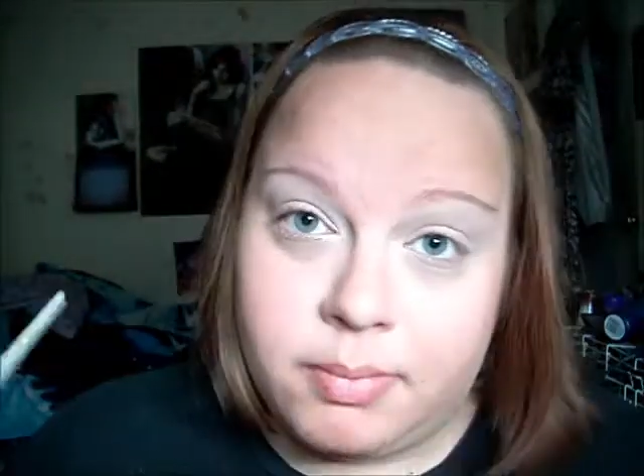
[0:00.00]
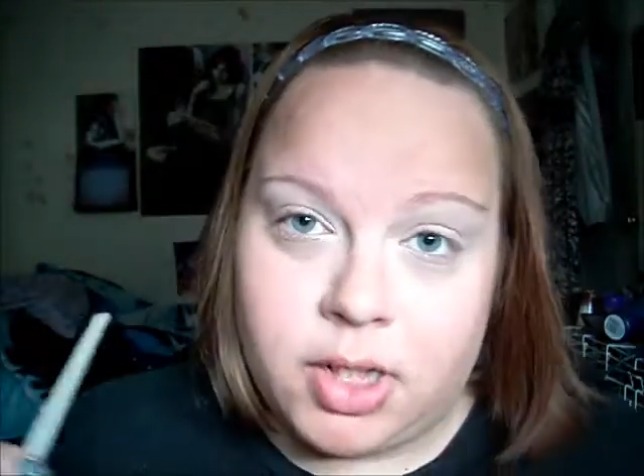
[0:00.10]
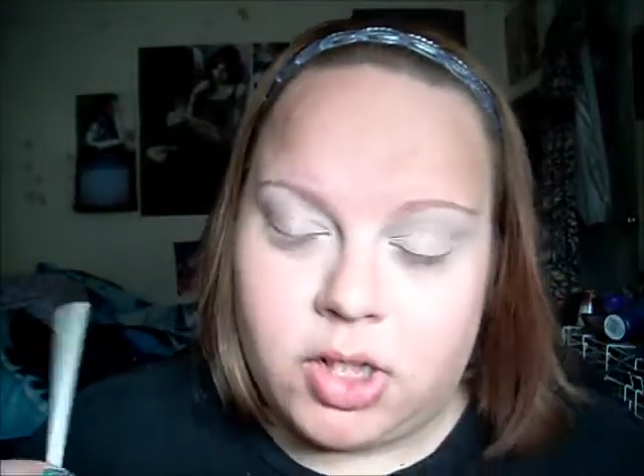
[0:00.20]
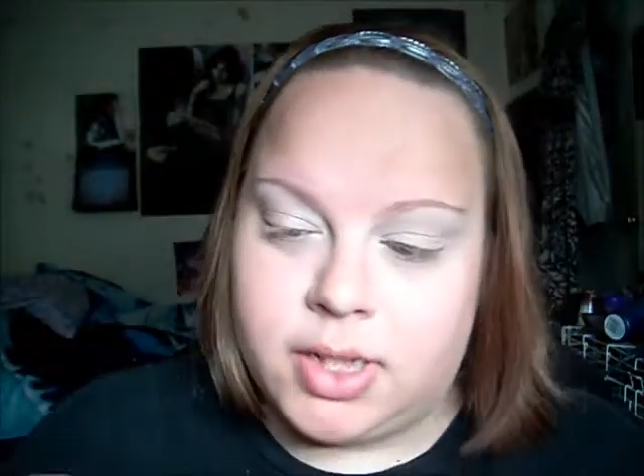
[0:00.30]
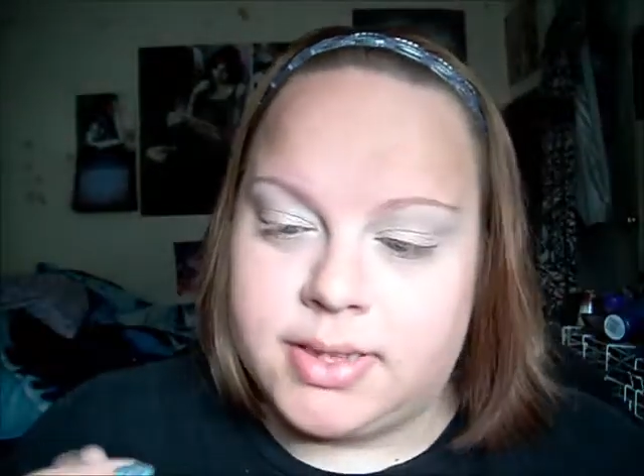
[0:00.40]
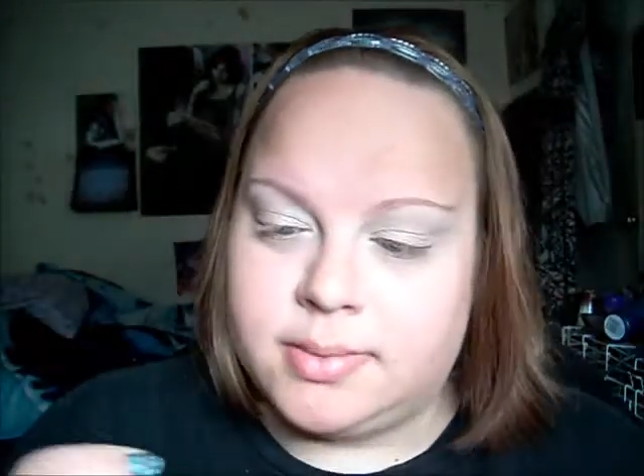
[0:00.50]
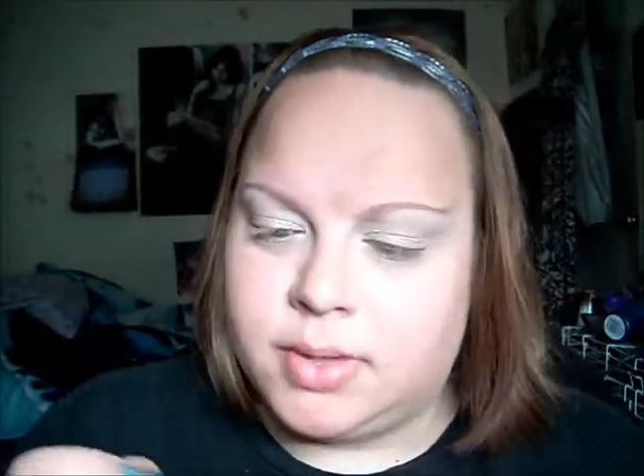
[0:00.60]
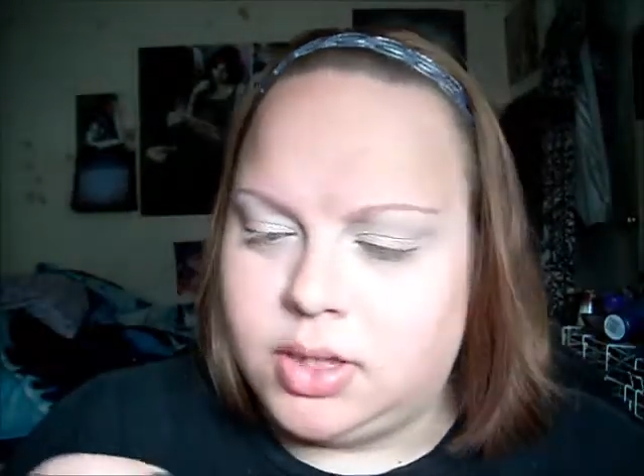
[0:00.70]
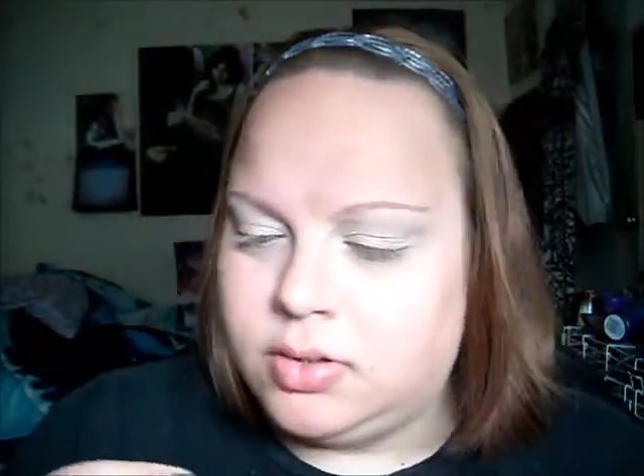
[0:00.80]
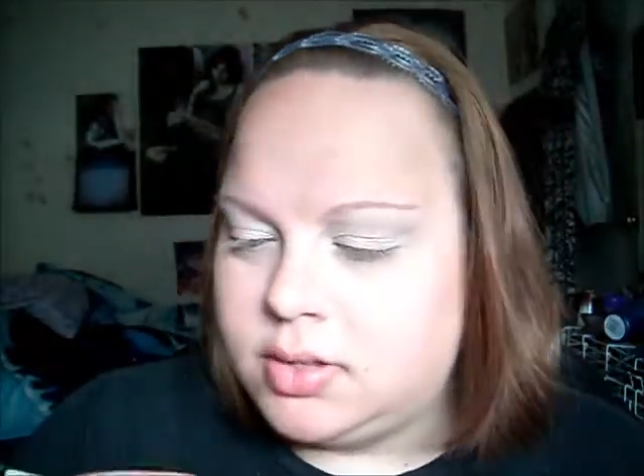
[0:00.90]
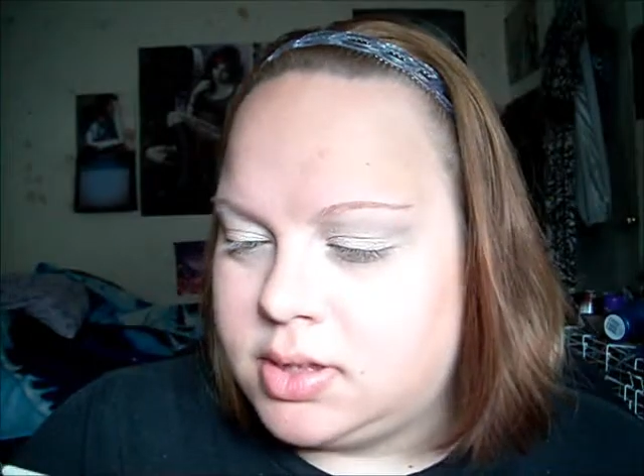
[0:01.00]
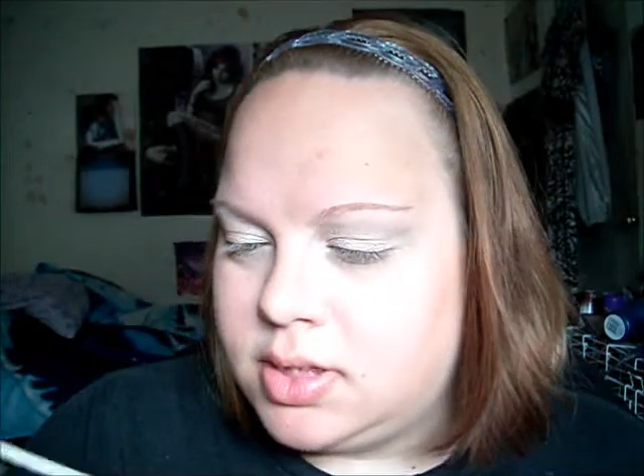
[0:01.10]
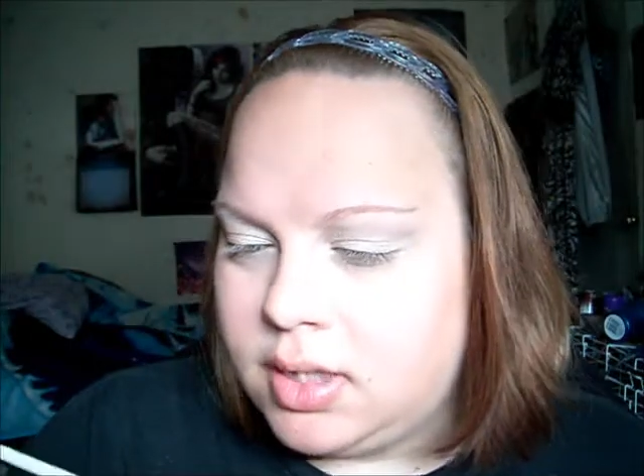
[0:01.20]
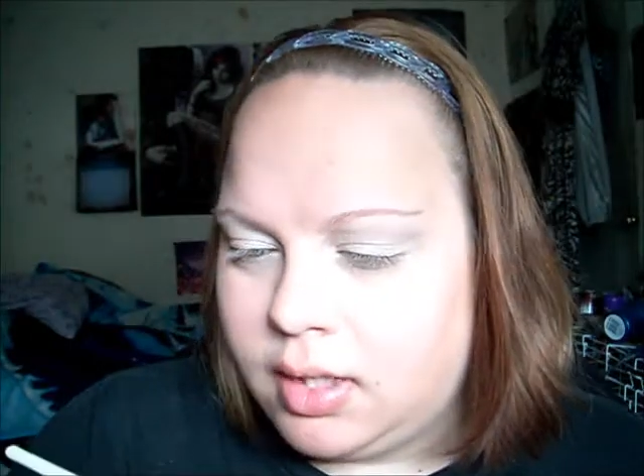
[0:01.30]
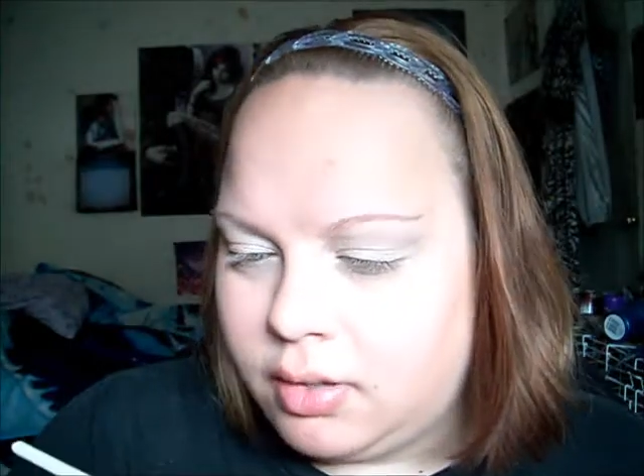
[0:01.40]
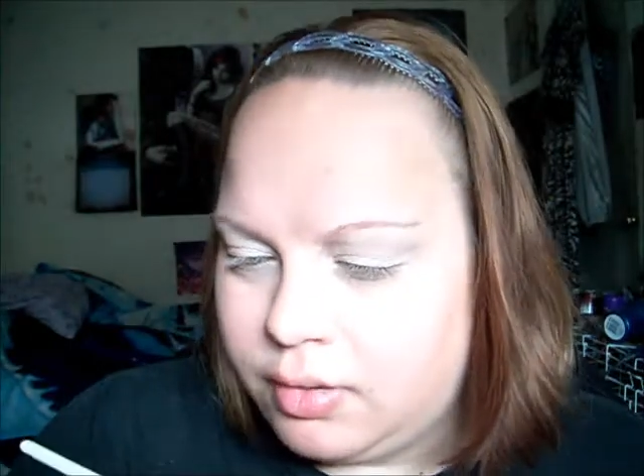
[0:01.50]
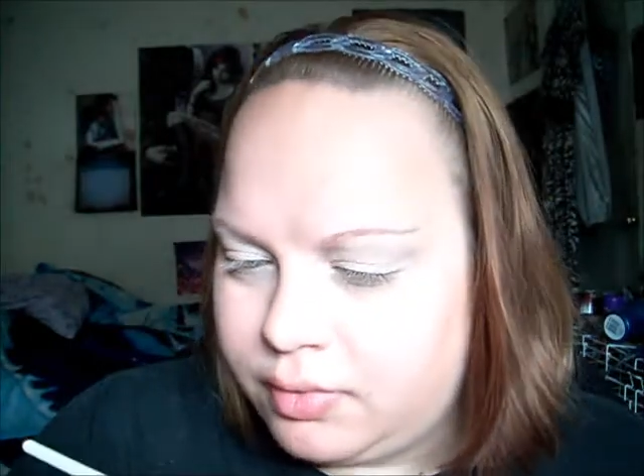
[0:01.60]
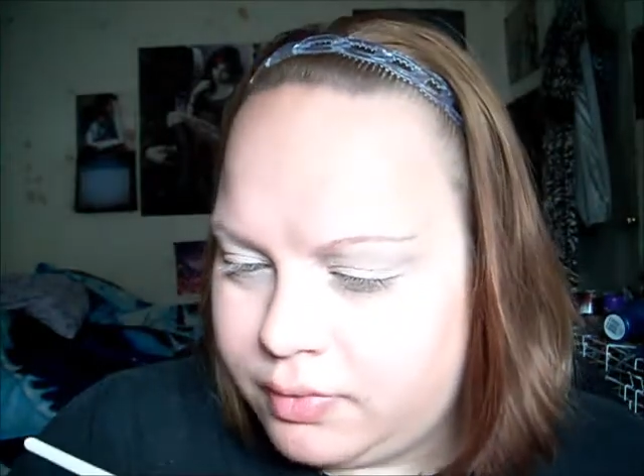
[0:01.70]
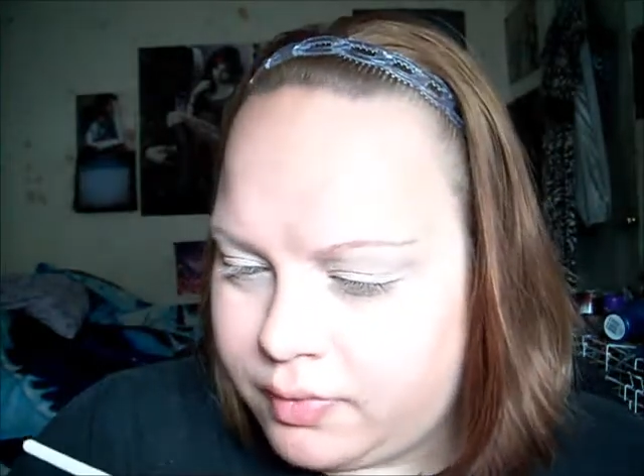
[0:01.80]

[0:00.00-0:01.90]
in my crease. I'm going to use the e.l.f.